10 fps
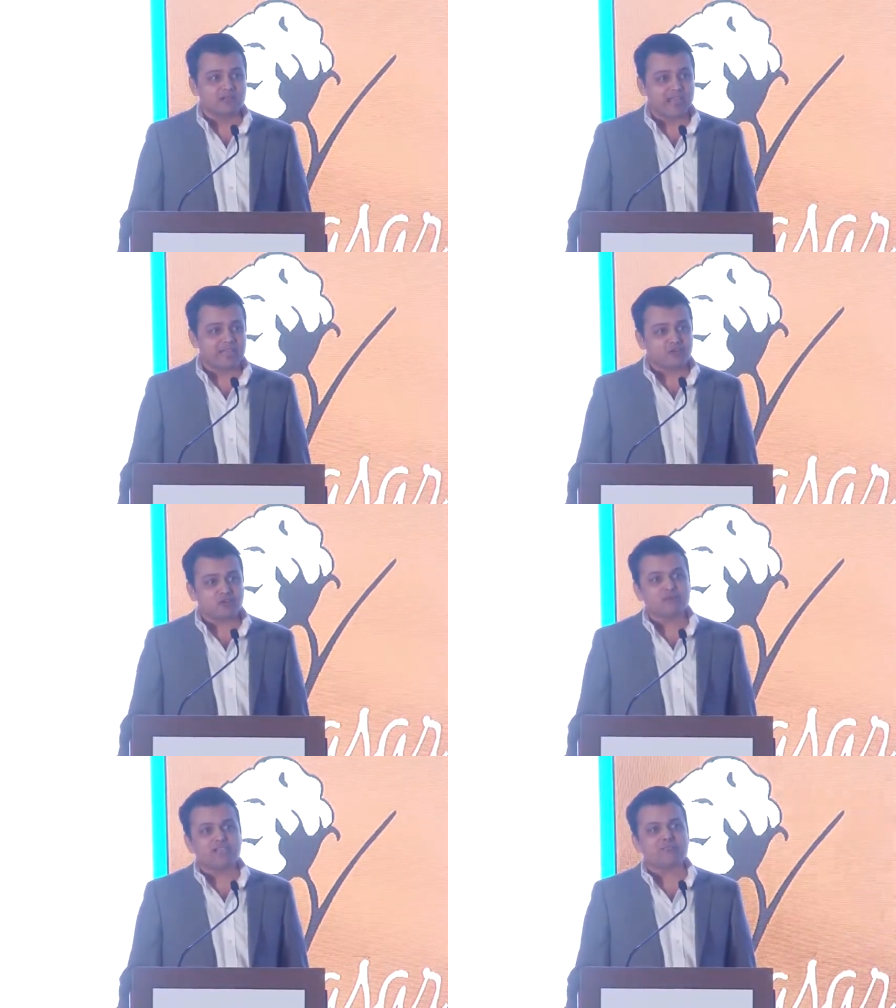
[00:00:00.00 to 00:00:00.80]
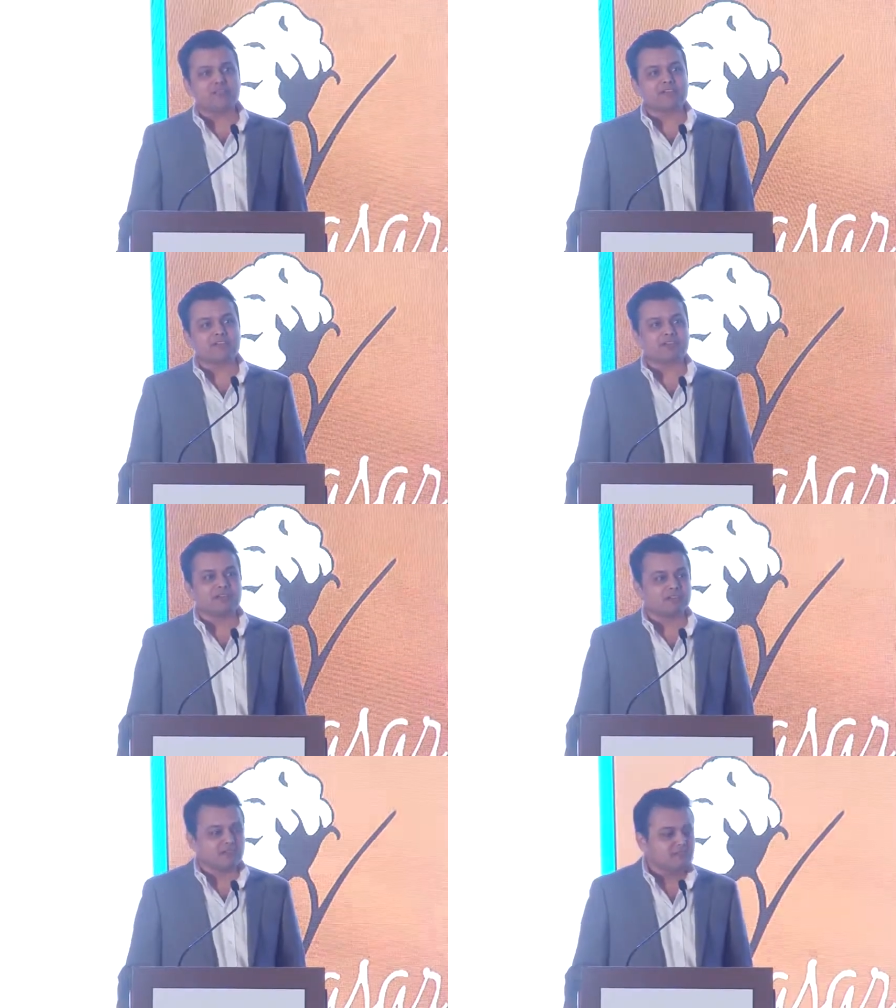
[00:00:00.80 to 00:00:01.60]
and a 2 million metric
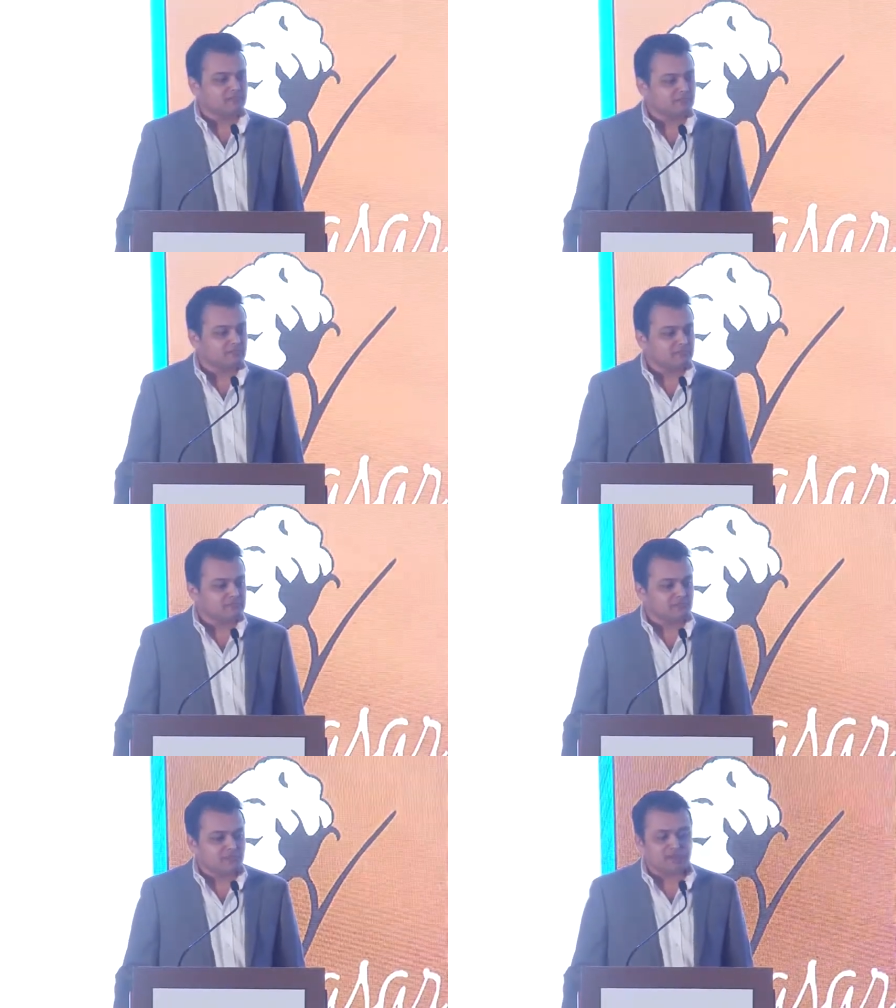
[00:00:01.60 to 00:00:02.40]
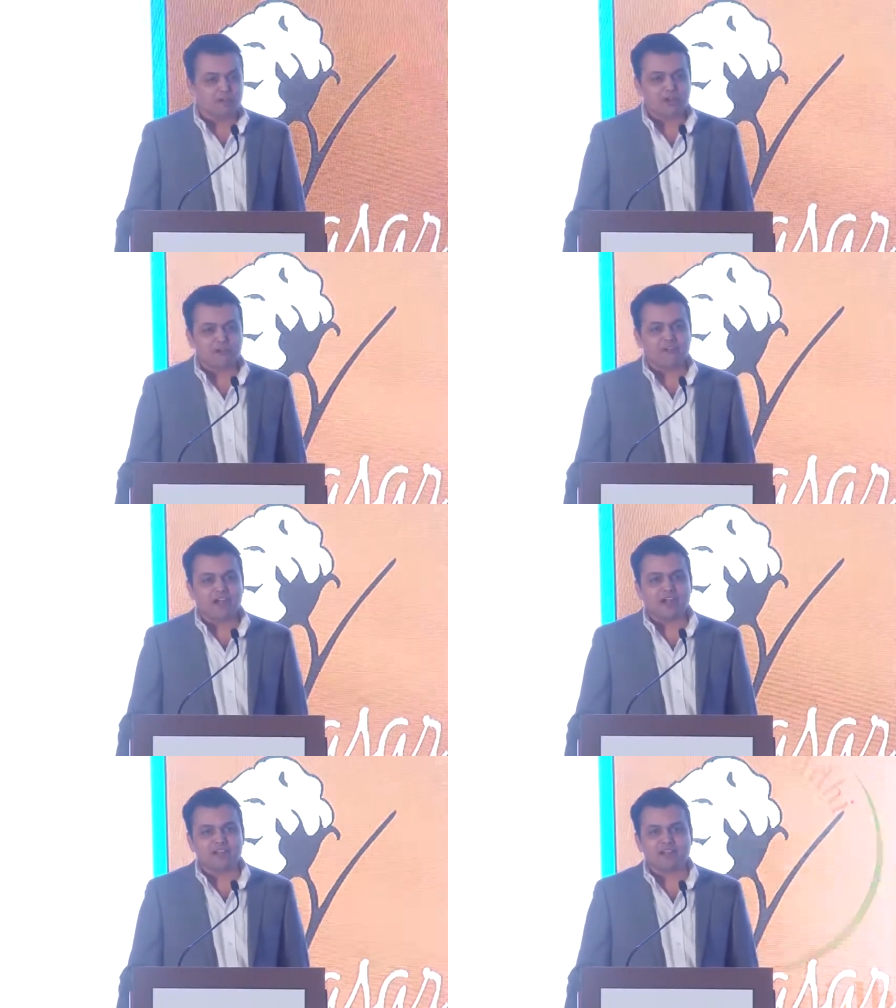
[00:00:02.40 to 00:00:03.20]
ton demand of
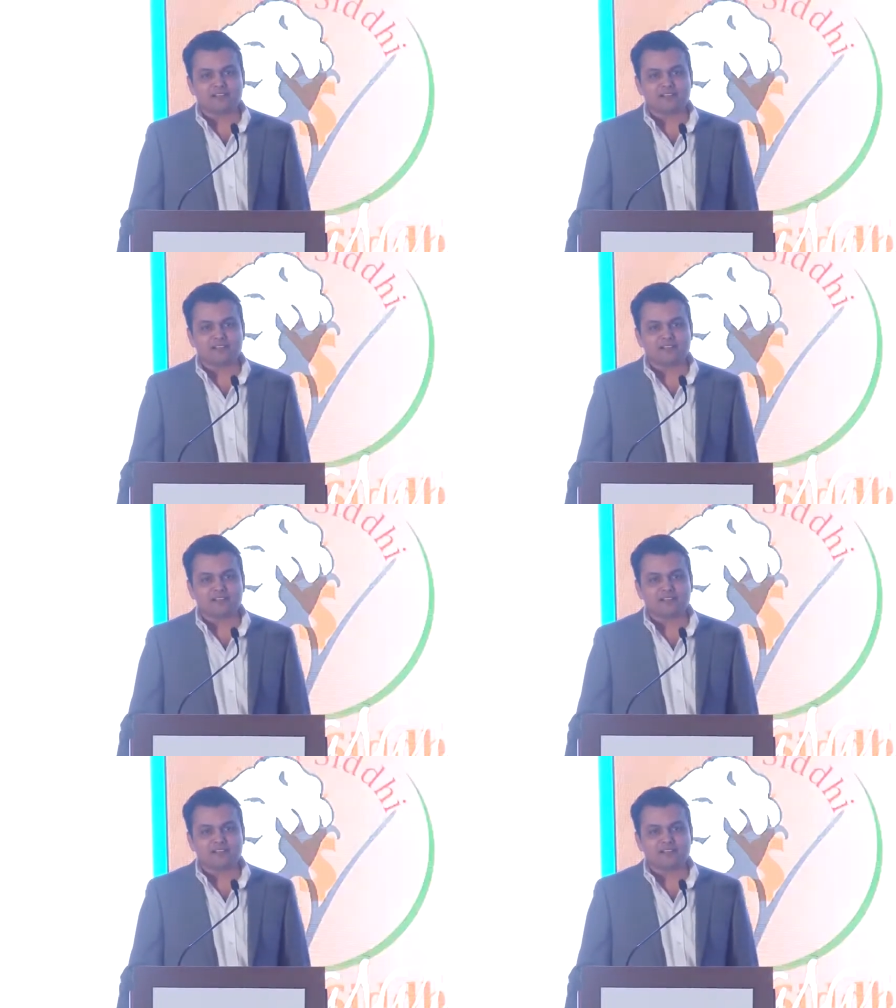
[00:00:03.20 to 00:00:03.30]
yarn.